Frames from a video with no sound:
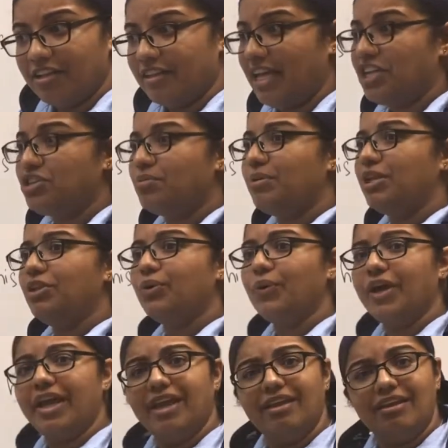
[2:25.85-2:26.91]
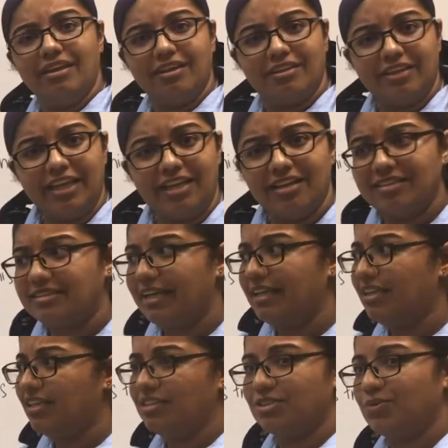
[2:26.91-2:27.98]
There should be no head and a tail. A
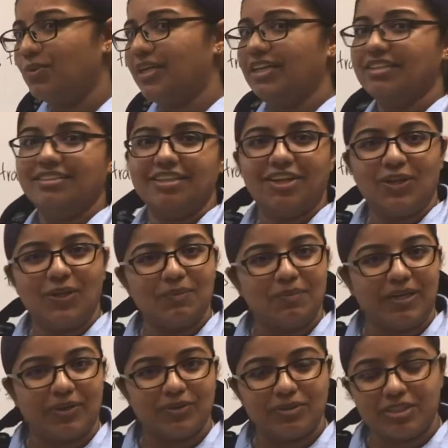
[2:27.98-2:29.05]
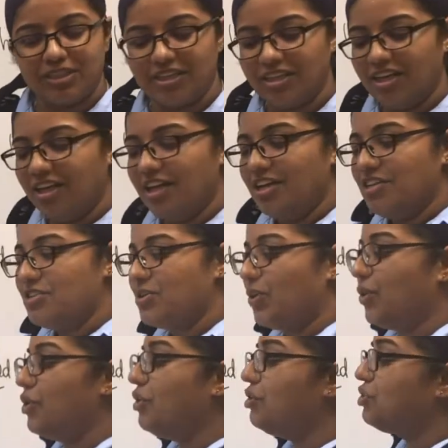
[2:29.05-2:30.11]
sentence, what is it all about?
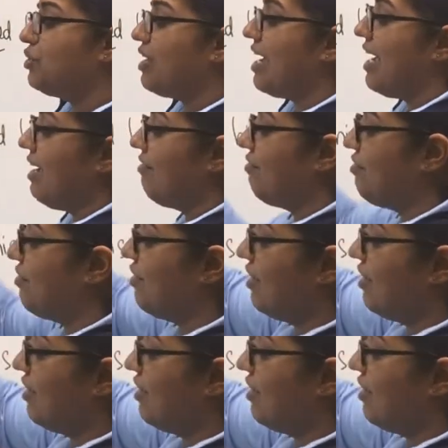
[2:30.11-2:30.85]
So you should have